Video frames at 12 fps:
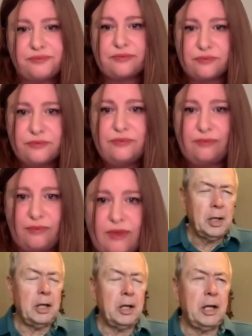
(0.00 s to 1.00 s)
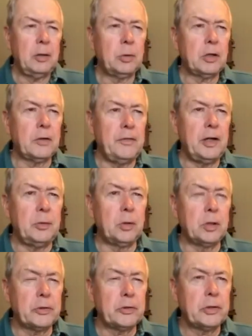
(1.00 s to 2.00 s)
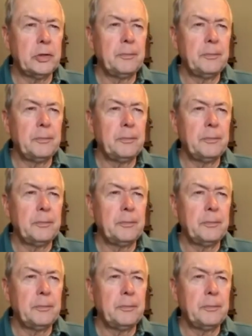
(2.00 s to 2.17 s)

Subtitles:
Okay. In a network of networks,